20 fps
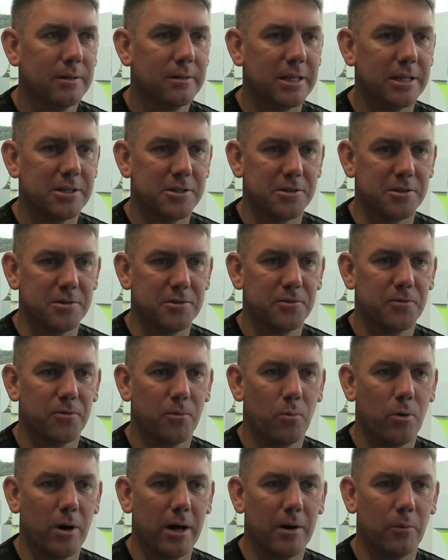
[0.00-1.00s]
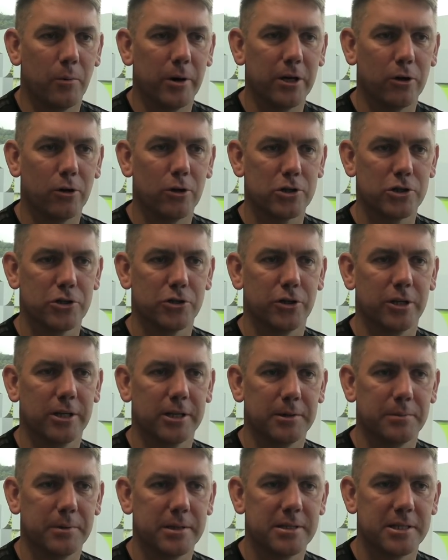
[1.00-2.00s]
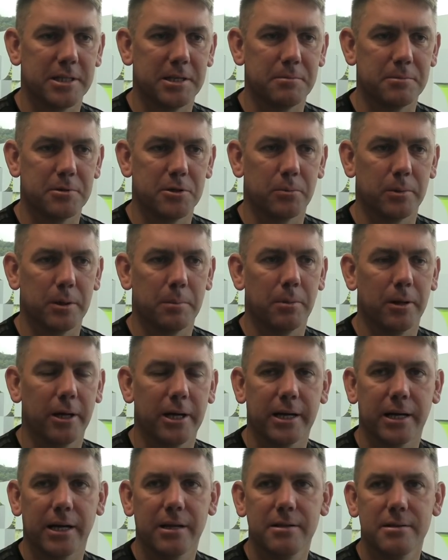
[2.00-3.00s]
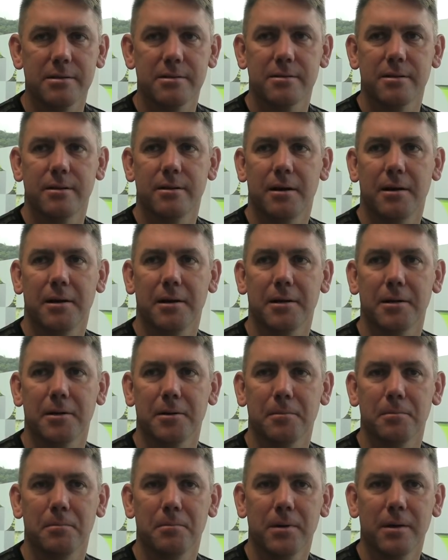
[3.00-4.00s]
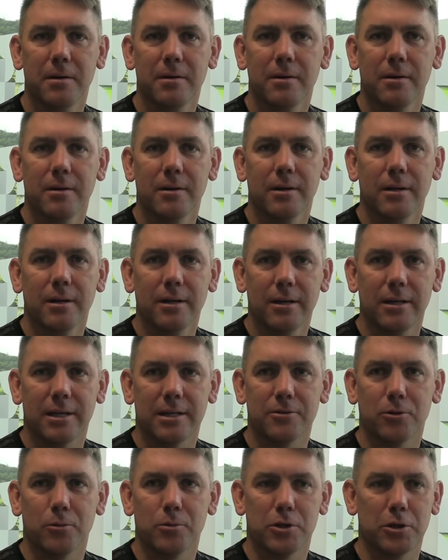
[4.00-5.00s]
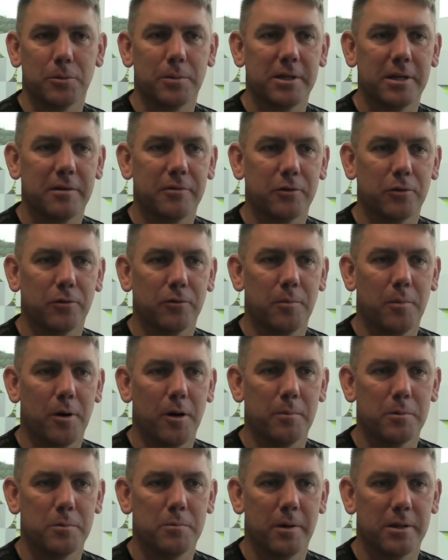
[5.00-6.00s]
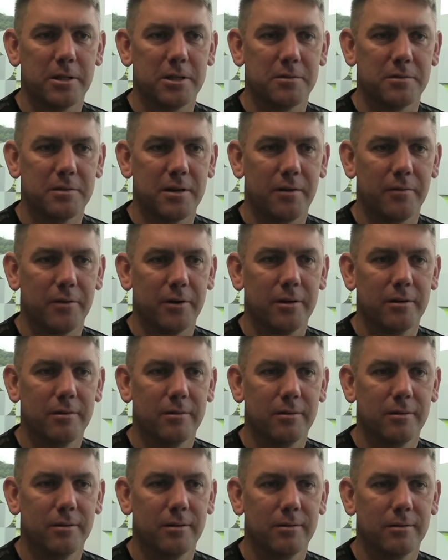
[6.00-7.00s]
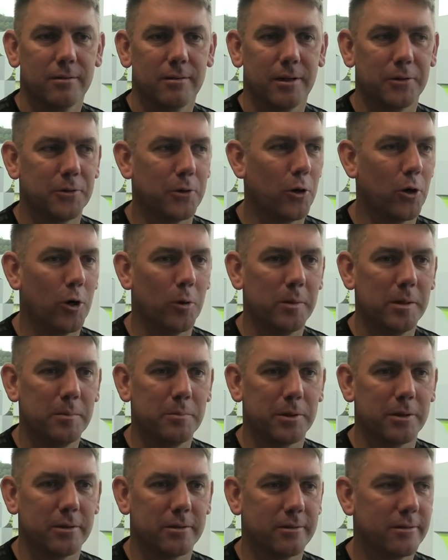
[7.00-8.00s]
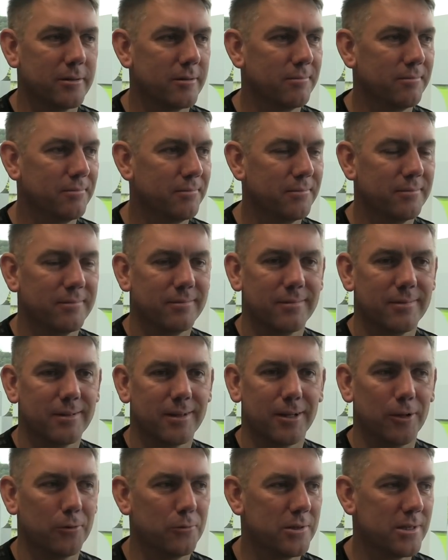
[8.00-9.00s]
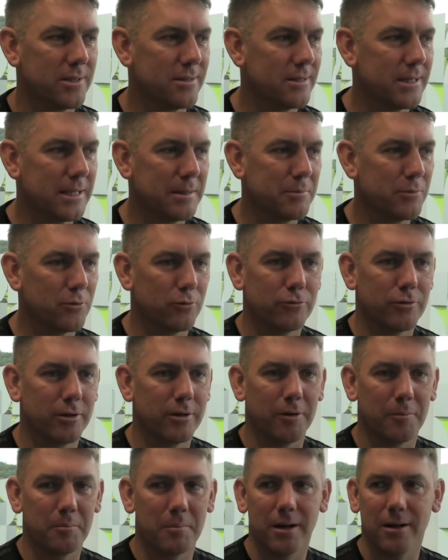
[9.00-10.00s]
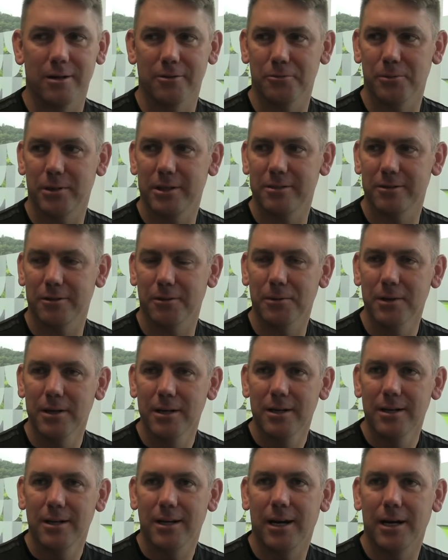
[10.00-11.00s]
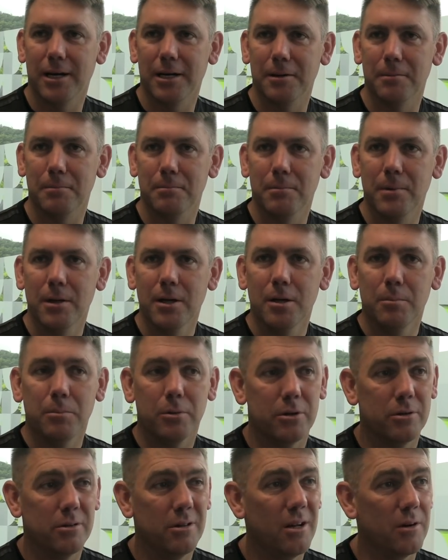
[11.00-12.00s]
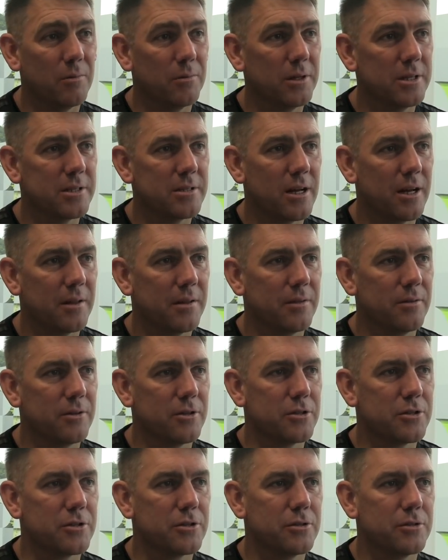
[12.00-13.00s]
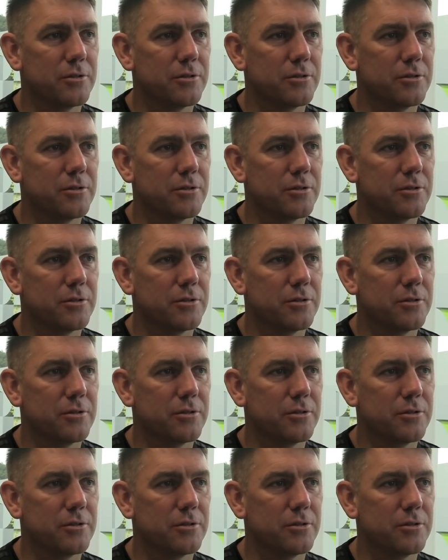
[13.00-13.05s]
distance from where we are, certainly with teams that we play against. It's always going to be difficult from our perspective to have a derby because the closest team's 100 miles away. So, but no, listen, I think there's